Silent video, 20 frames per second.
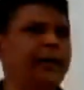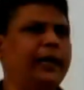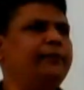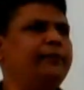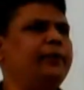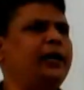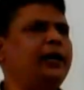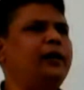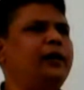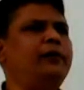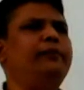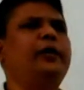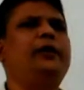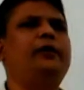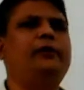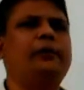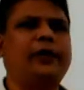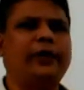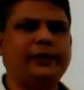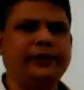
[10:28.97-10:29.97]

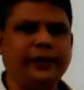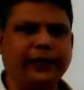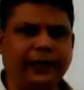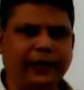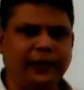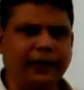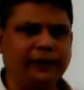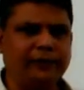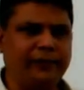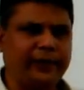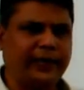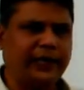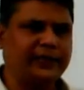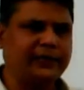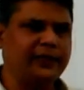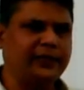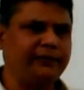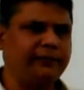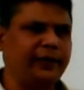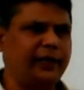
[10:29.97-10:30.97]
environment, what is the income
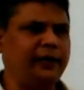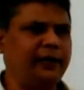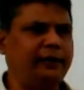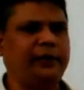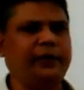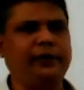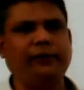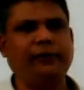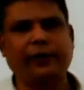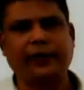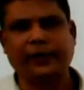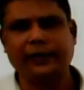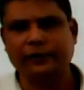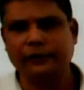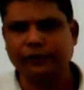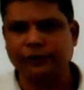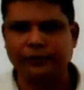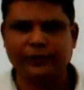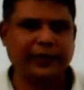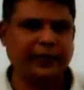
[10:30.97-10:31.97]
tax environment, what
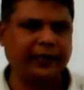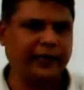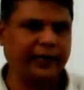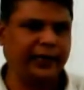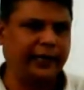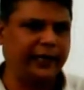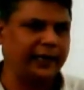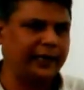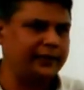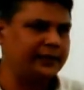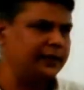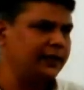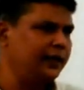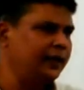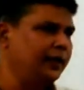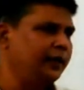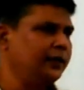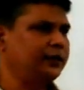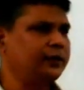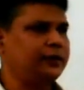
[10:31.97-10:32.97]
is those are areas.
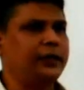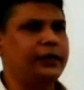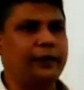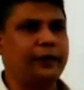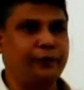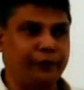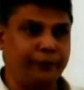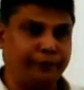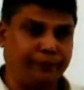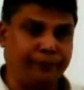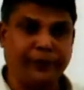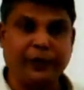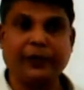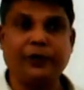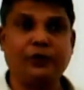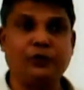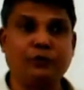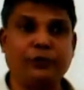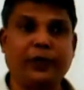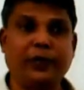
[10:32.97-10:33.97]
So
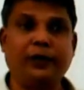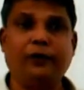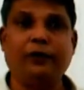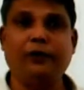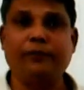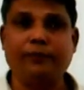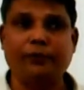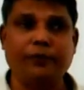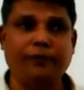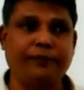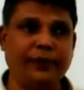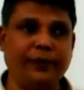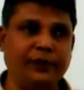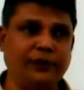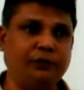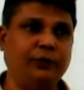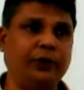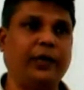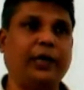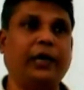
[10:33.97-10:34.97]
because we are
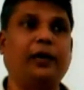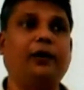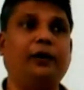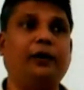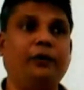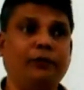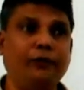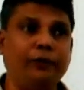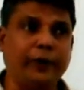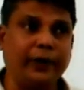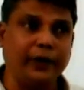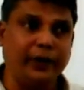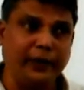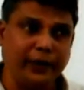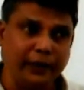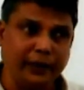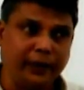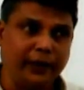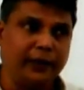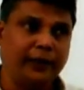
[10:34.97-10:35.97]
non-profits, we cannot do
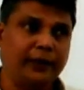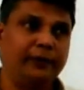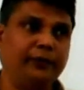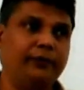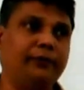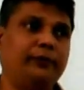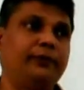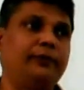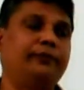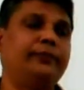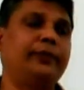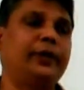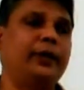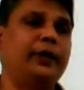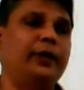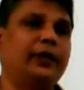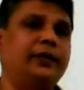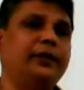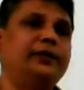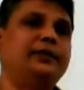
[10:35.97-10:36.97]
any
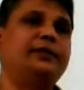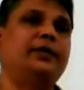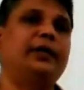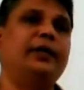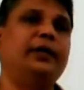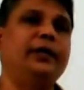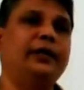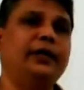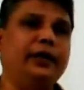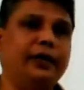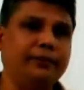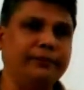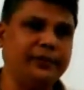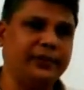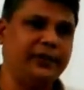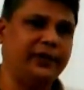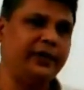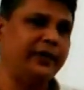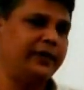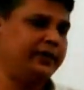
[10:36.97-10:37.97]
this income
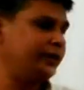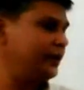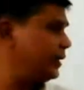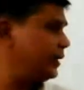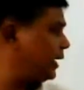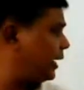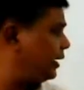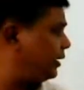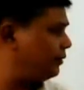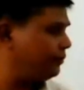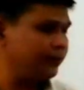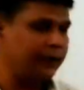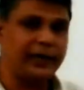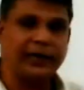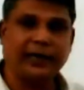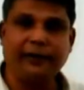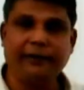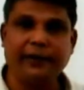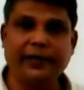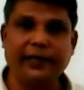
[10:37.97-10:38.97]
generation kind of
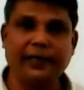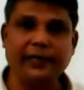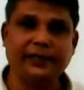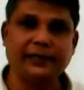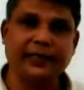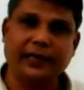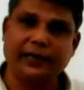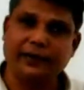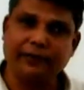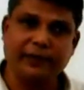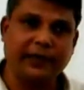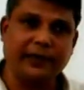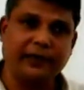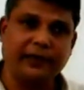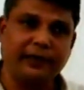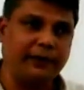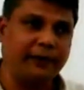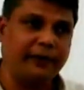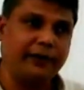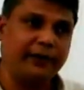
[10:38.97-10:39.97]
activities that were
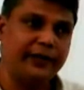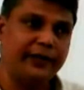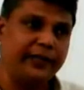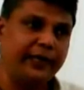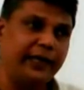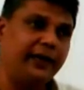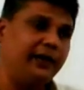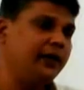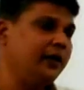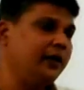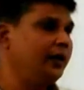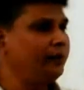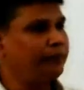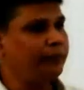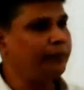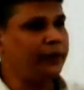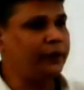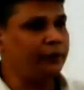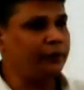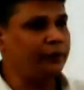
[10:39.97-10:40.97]
not there.
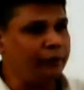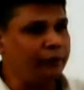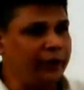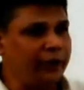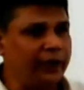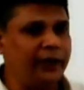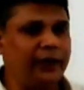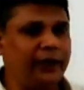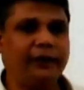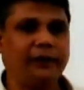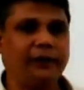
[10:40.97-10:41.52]
But we